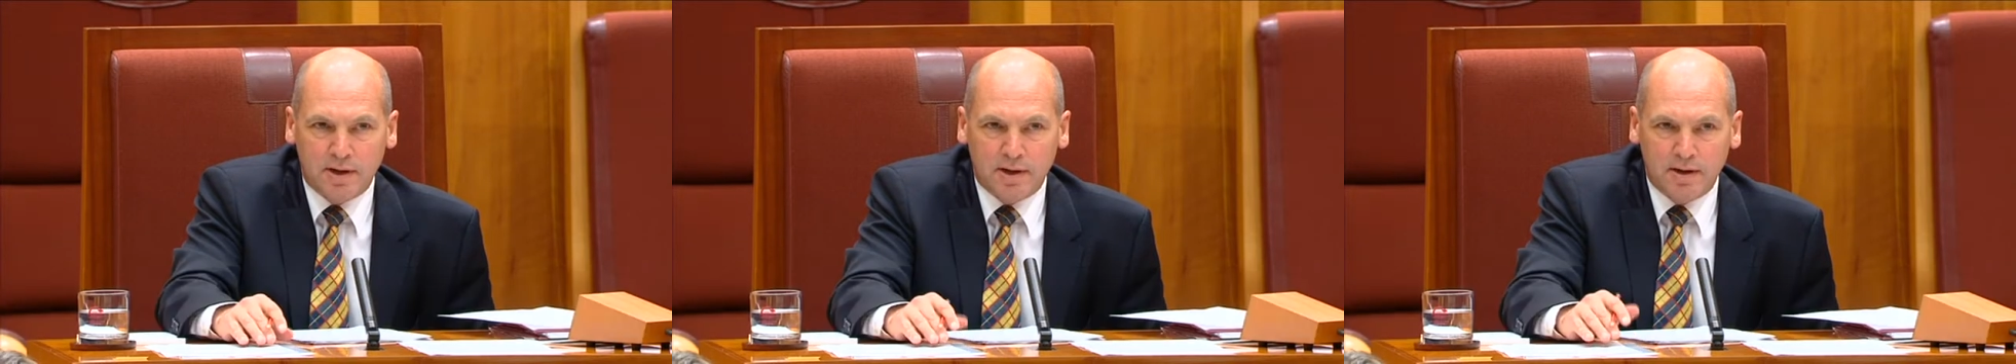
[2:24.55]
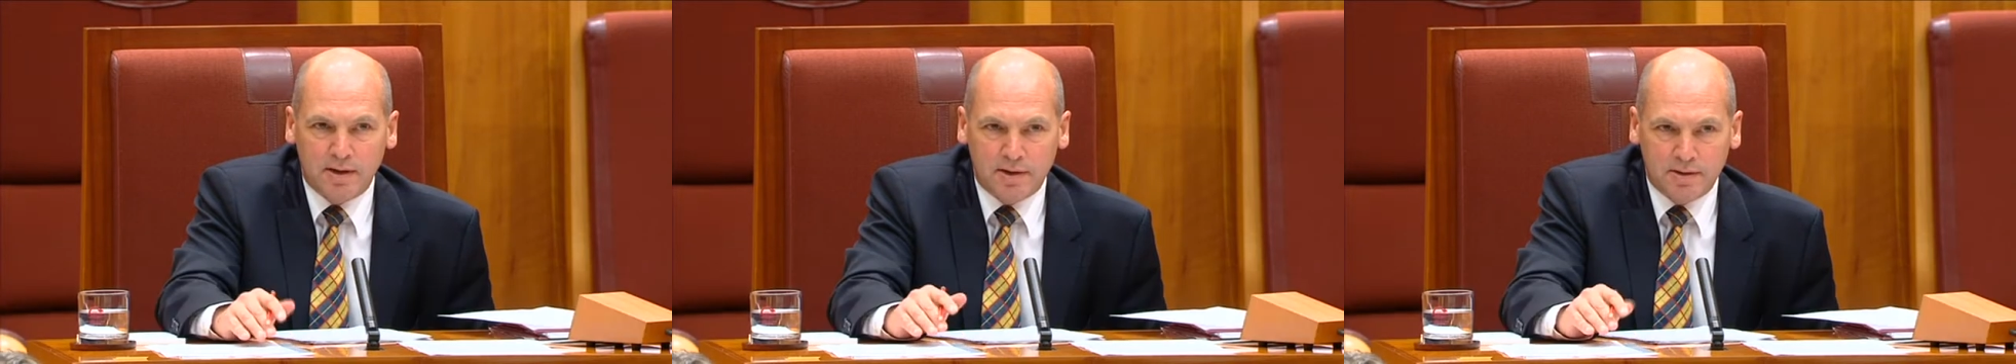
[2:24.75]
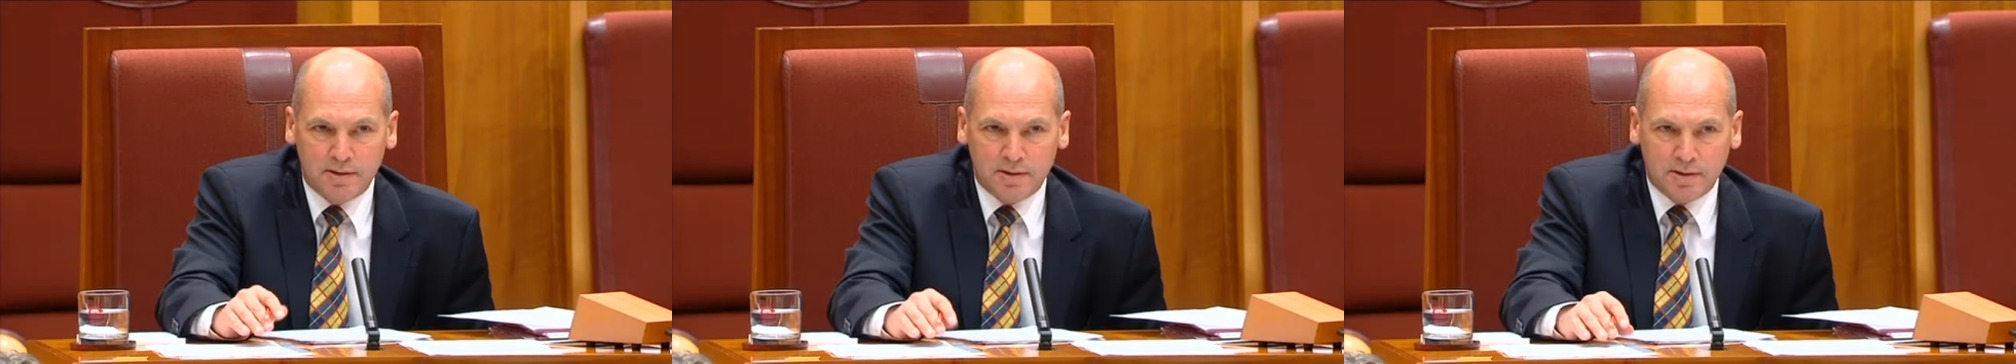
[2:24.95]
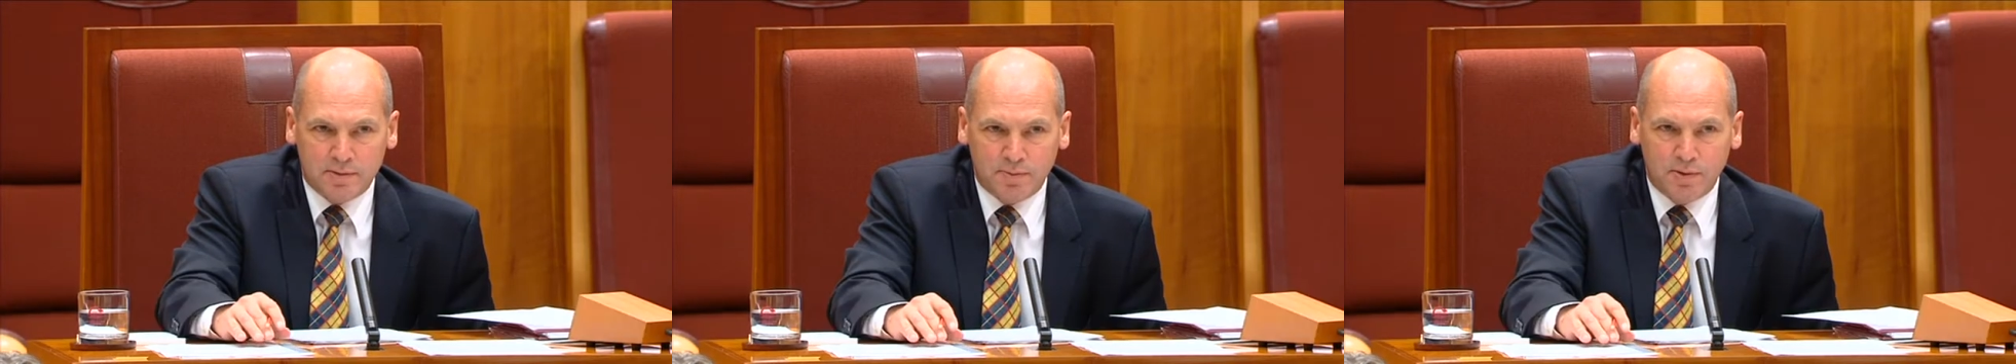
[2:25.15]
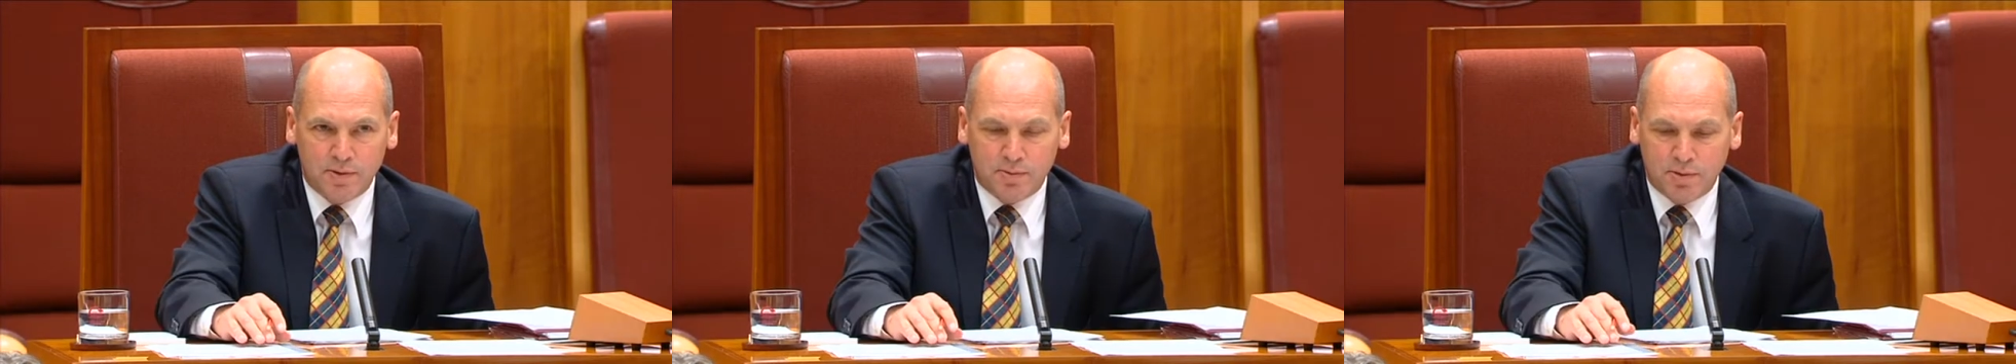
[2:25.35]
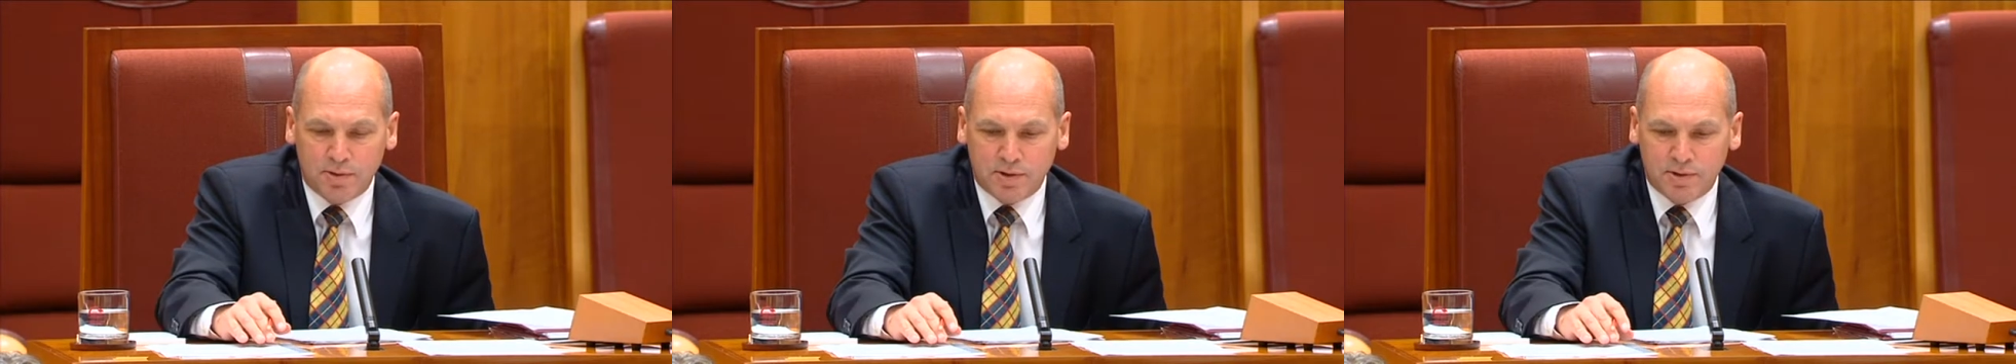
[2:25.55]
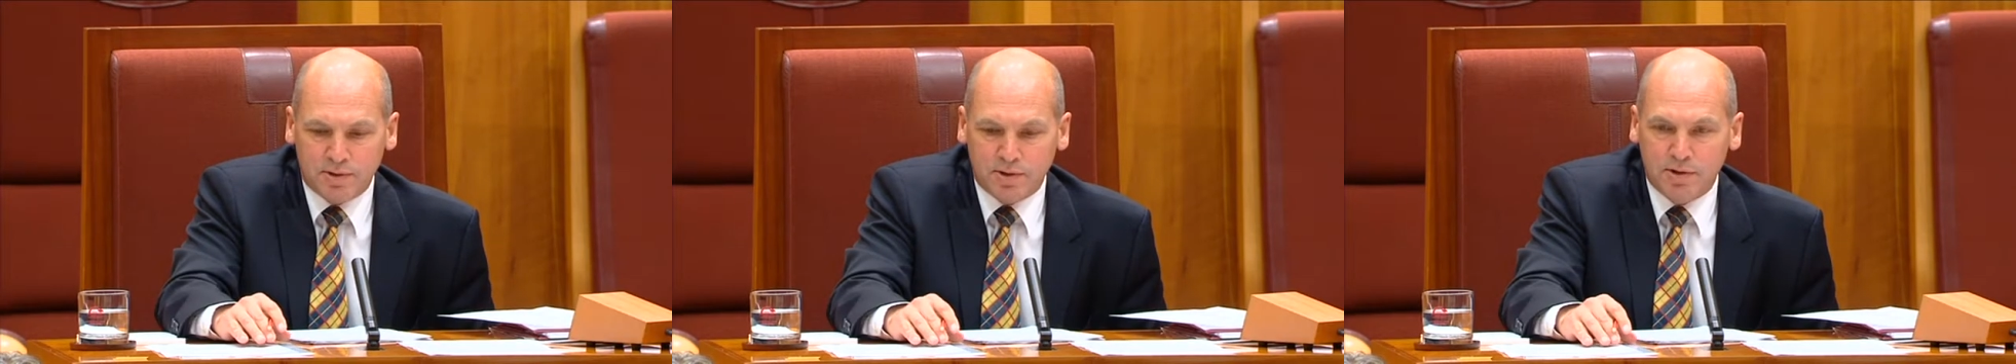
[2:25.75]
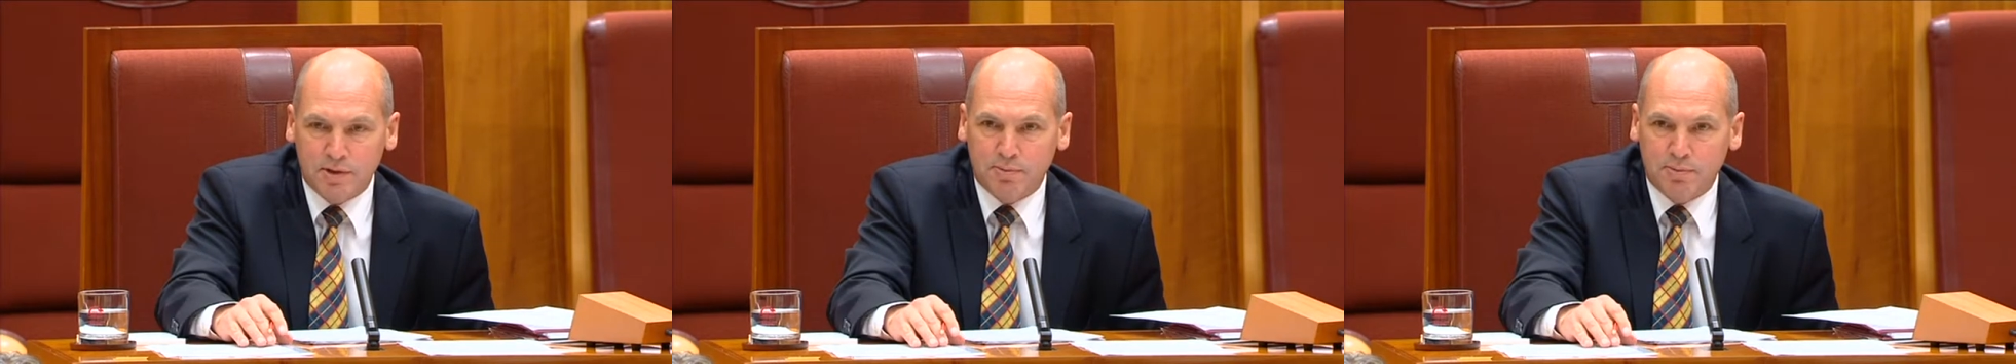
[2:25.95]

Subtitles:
his experience with concerns,